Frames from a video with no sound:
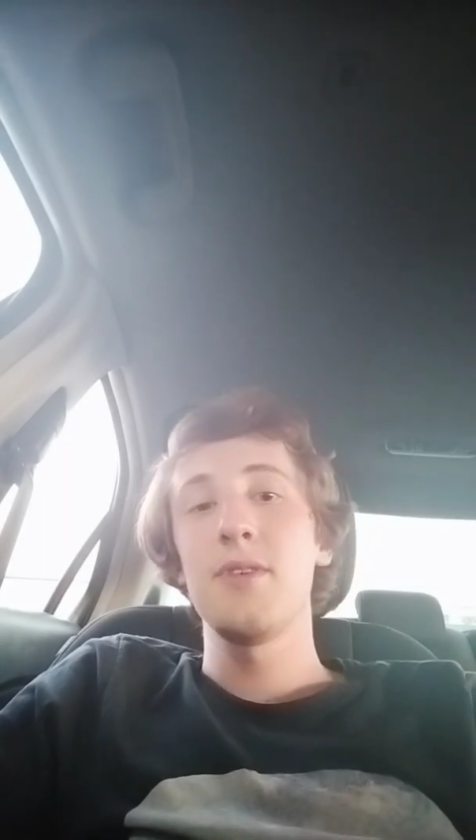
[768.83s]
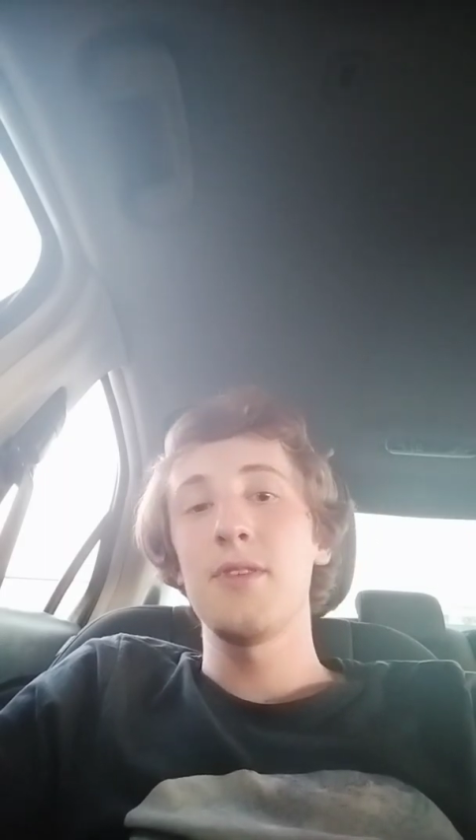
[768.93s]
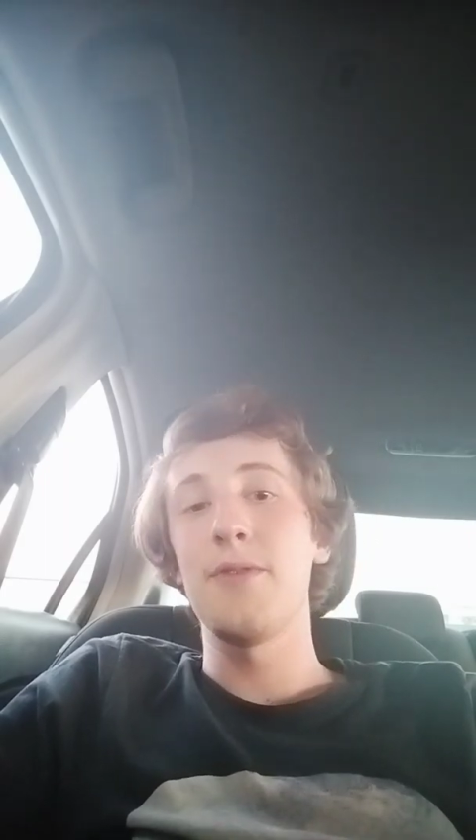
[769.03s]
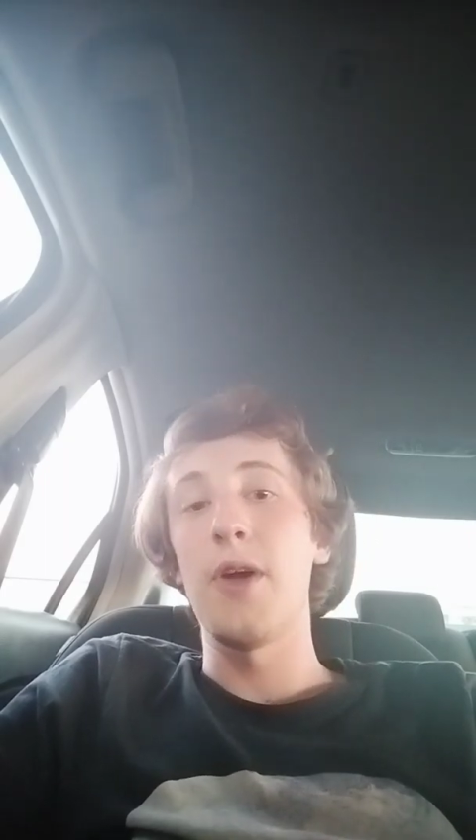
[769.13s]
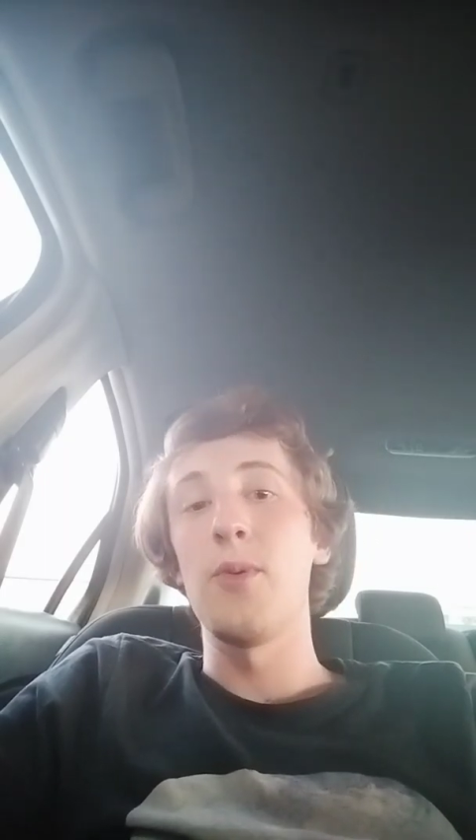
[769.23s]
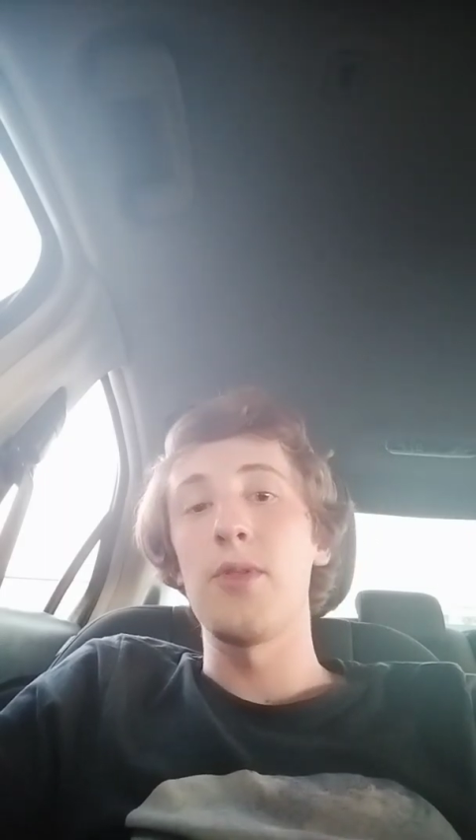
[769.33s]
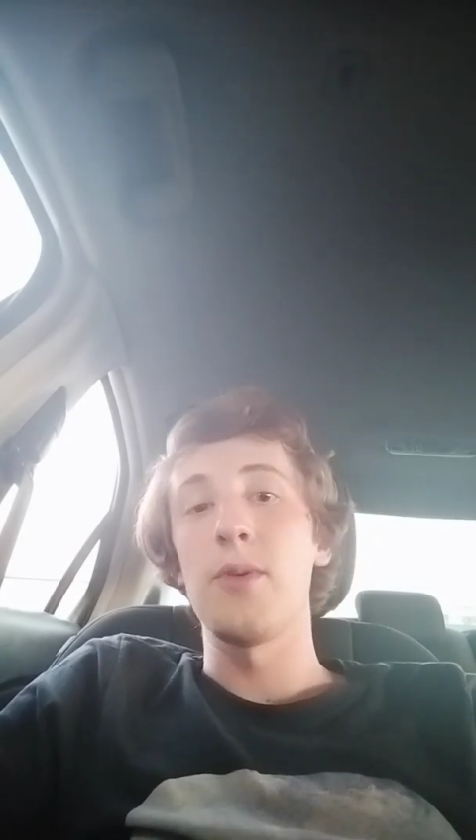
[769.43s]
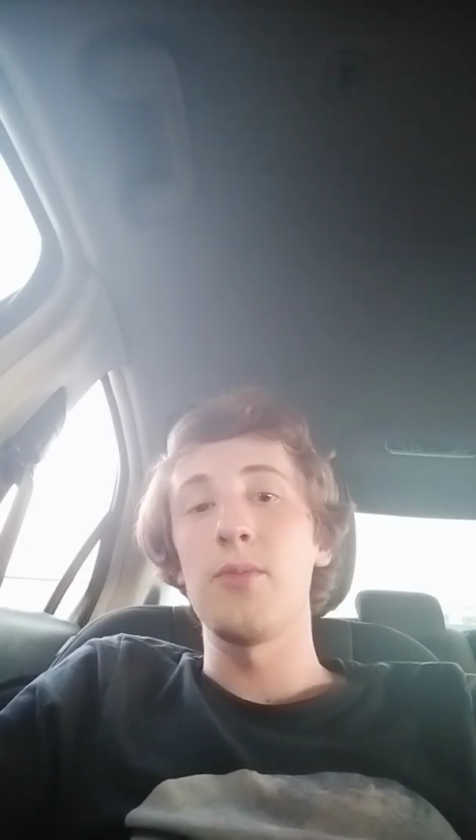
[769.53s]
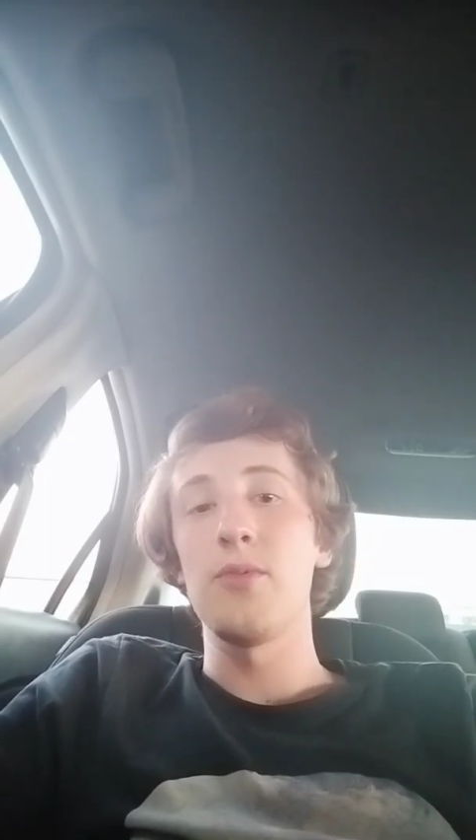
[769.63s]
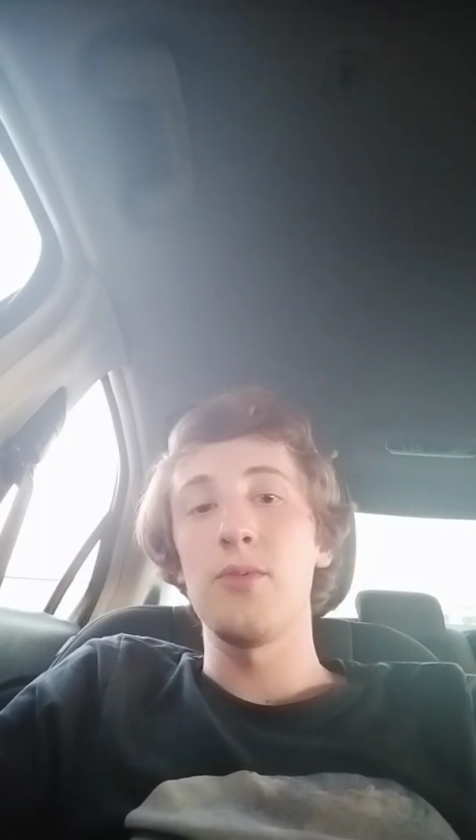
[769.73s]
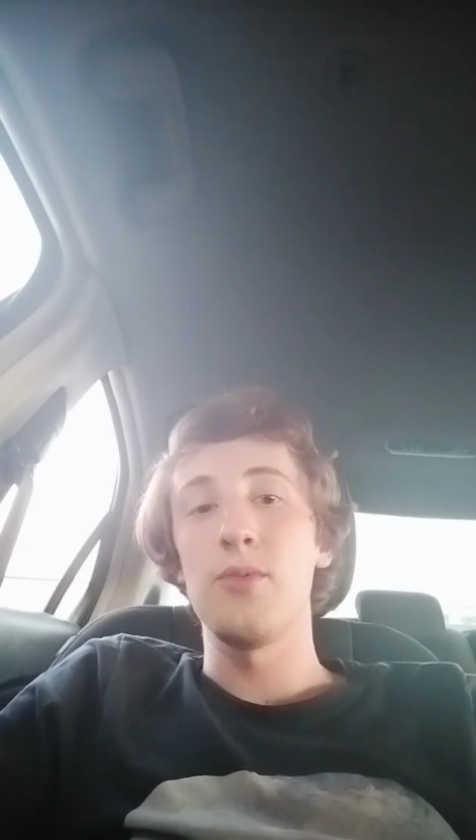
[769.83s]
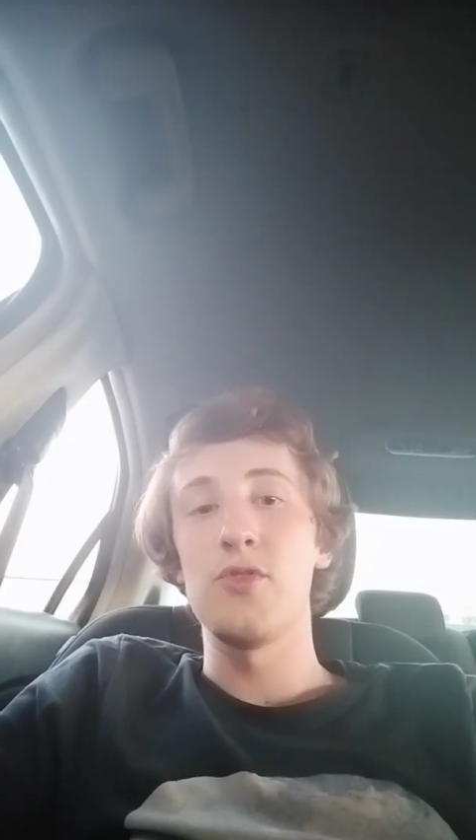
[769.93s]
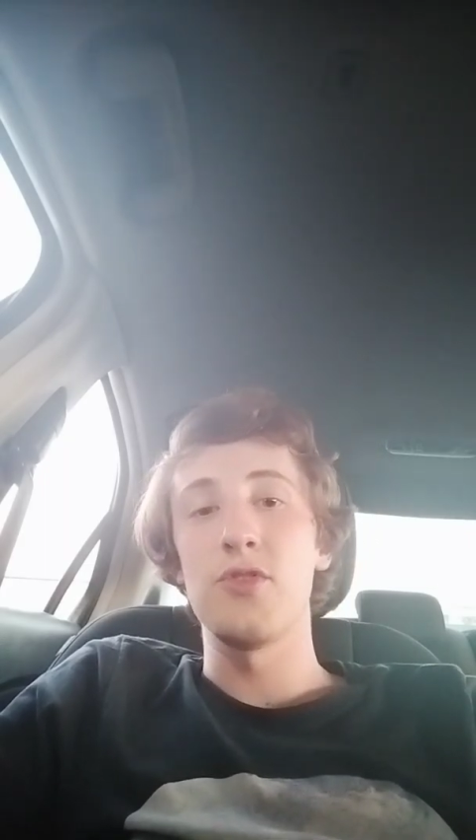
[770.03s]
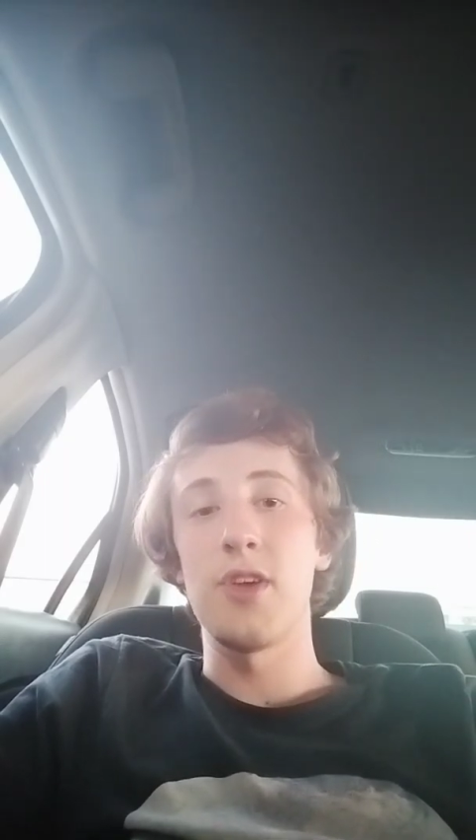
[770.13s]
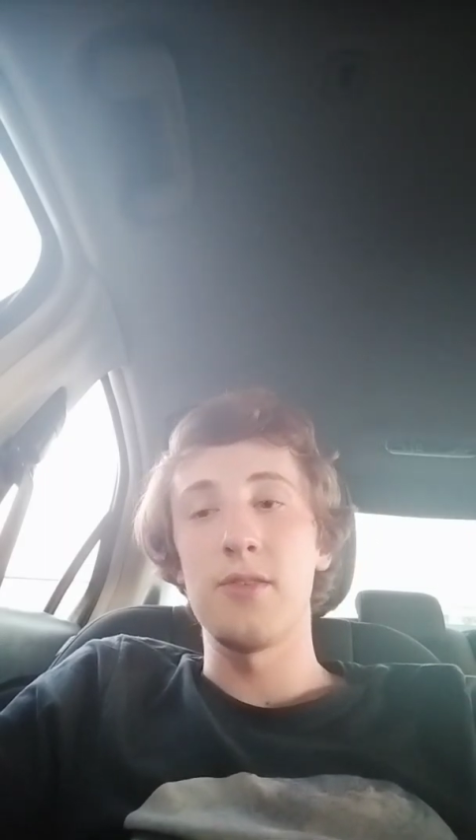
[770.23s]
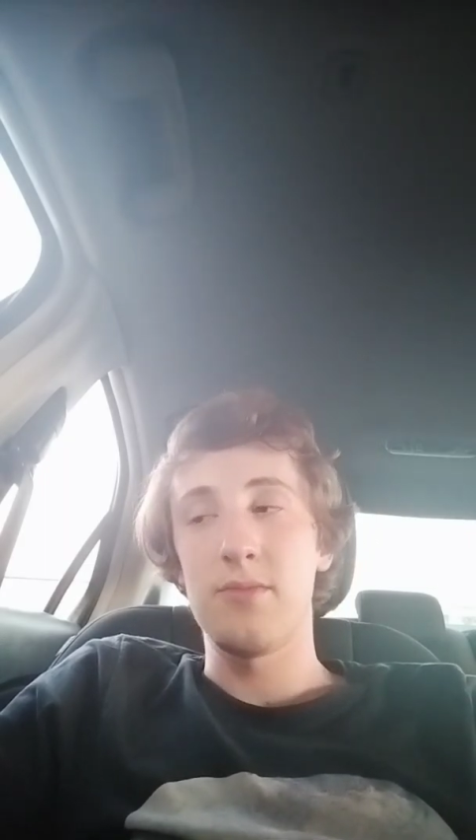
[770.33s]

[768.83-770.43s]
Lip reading: to fight with them, which is